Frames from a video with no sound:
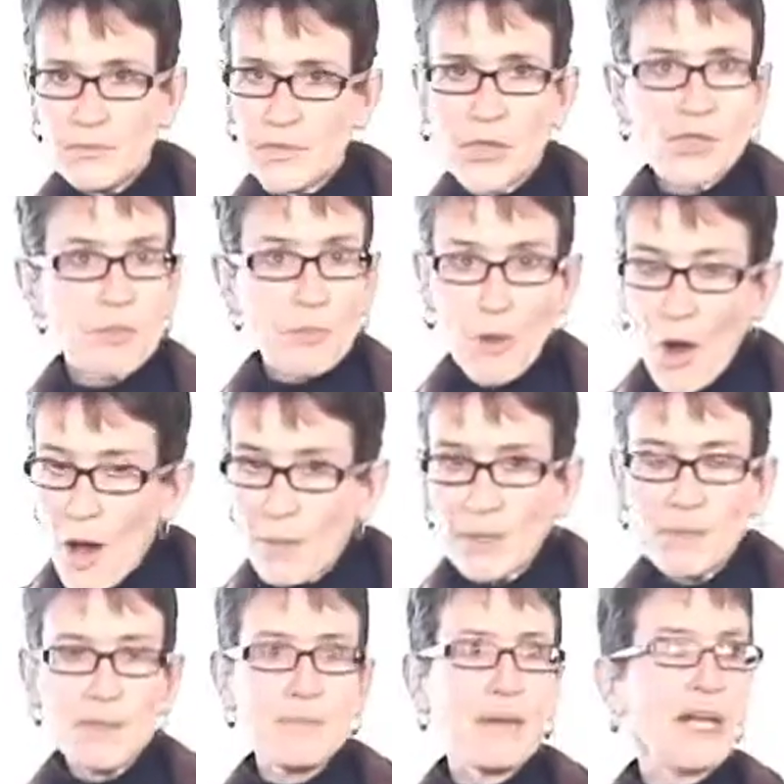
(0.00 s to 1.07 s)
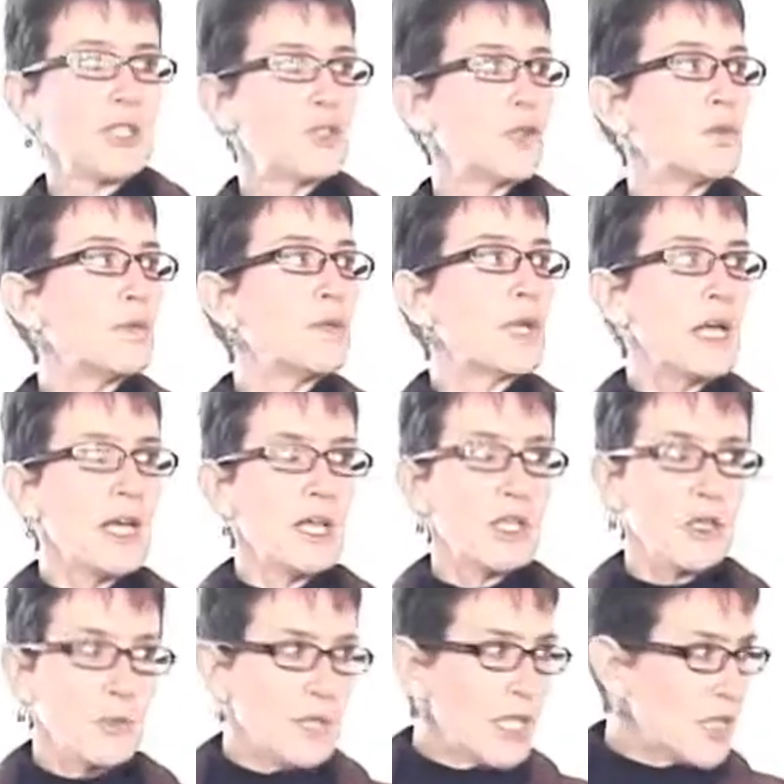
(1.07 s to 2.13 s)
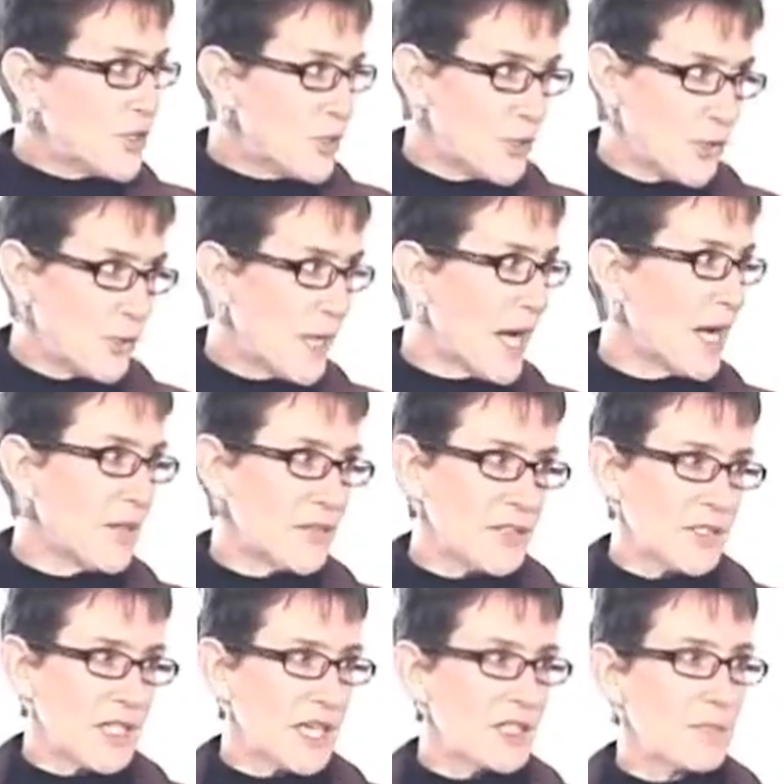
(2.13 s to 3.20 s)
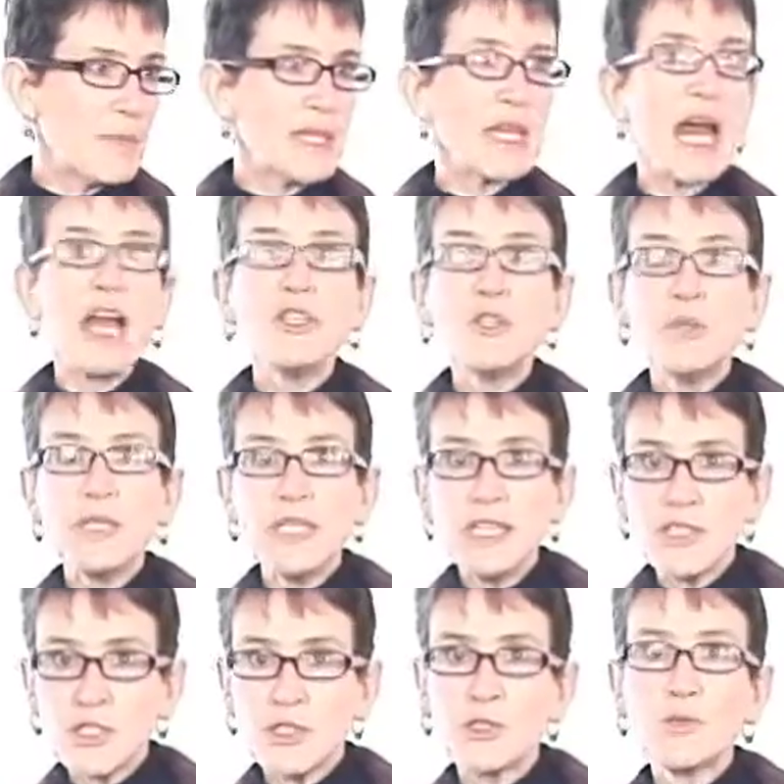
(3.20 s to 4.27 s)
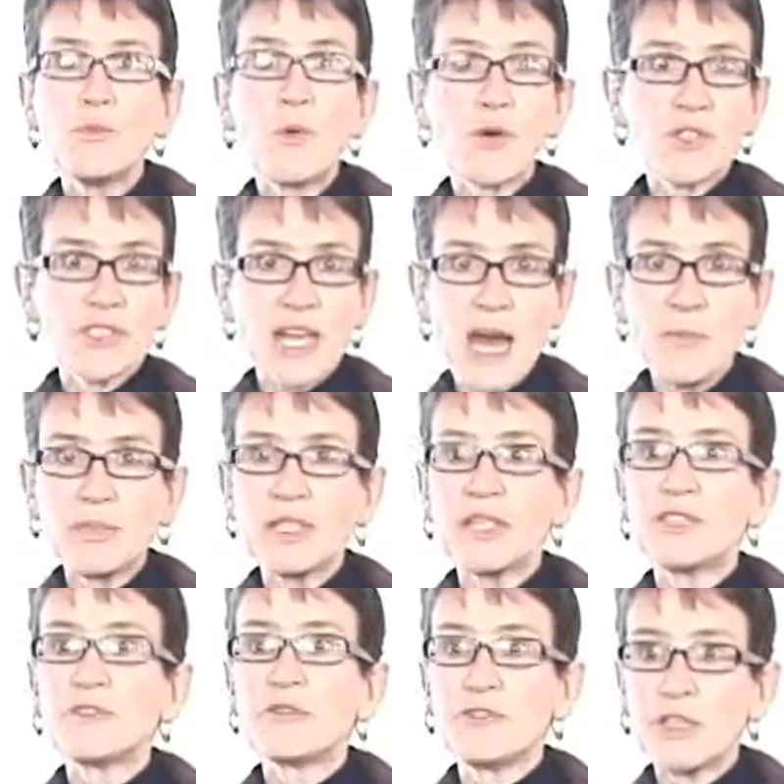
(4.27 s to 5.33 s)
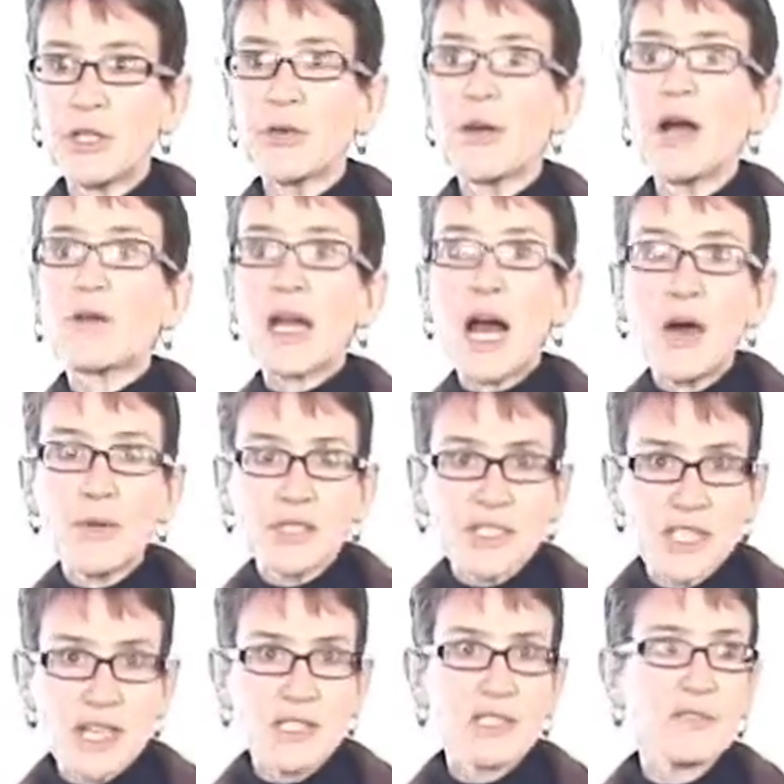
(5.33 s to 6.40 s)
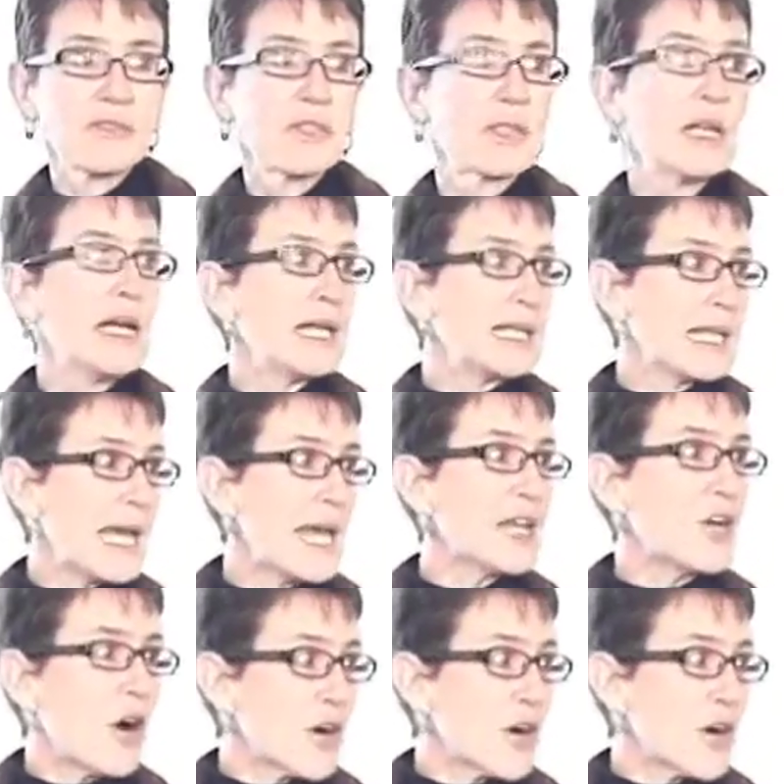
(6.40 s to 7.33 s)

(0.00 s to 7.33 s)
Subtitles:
a problem in Baldoon, you need to do a health assessment and you need to do more sampling to figure out how extensive the lead,